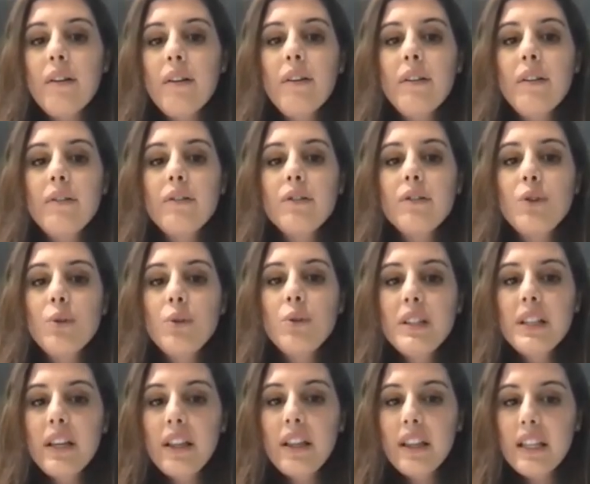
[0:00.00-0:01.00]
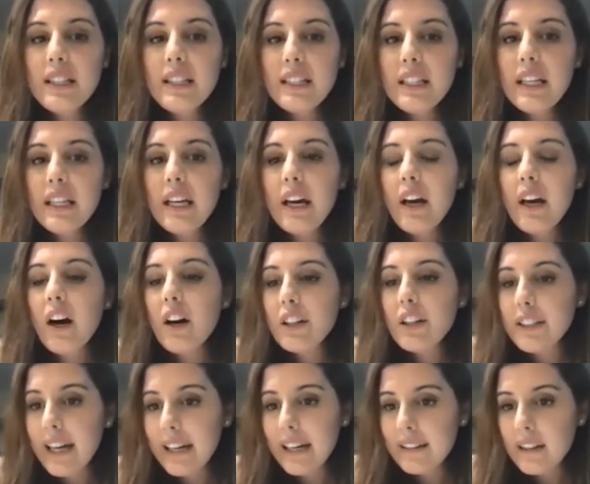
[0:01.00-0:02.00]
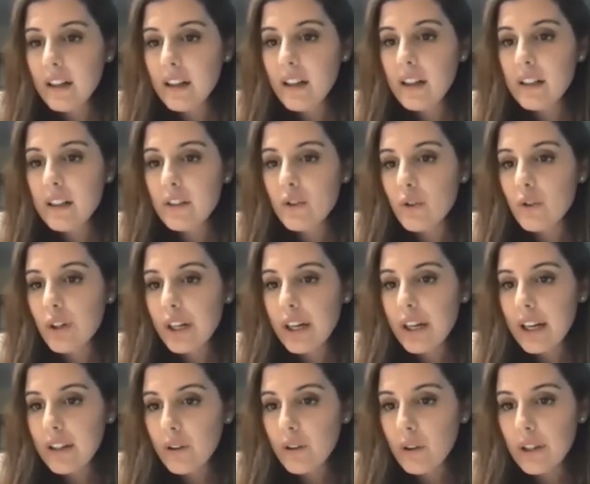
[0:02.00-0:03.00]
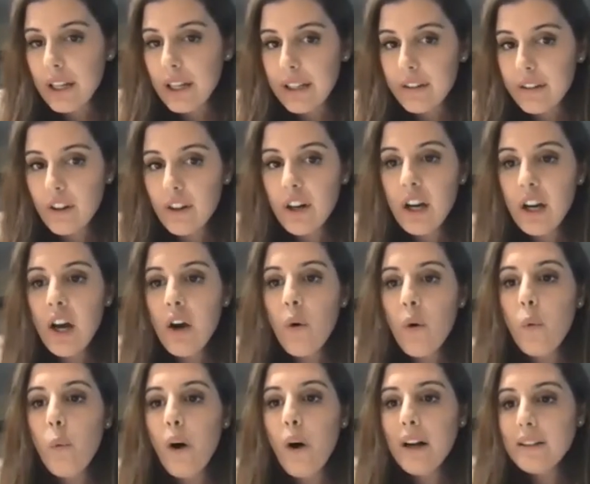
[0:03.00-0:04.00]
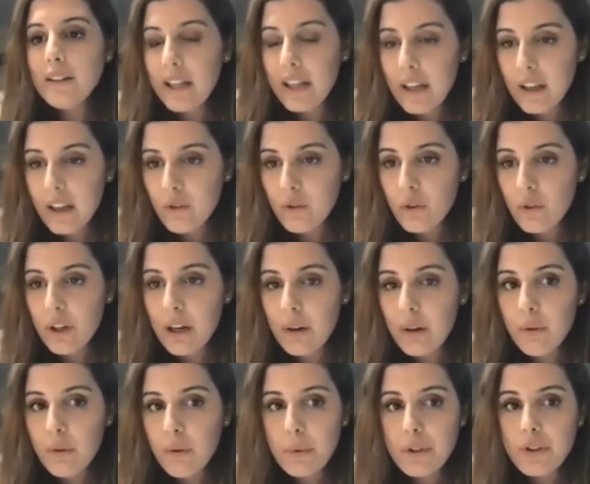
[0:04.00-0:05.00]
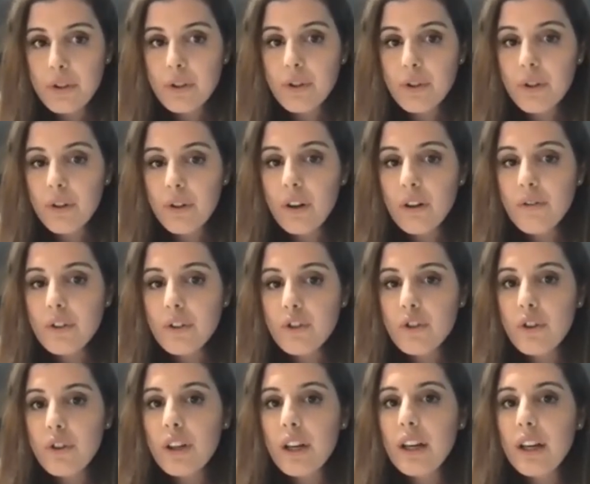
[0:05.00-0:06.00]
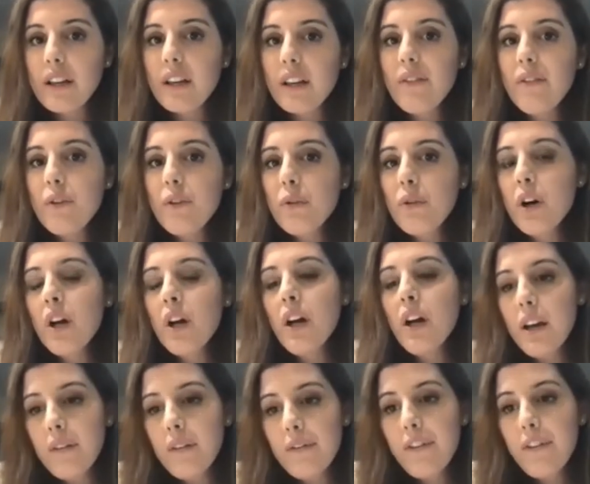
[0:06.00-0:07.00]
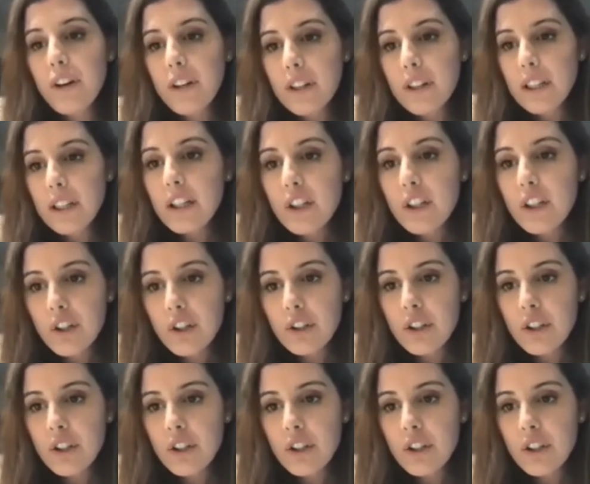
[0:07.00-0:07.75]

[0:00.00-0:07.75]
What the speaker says: using this EKR data in a toric calculator, while taking into account the posterior curvature, can give you a fairly good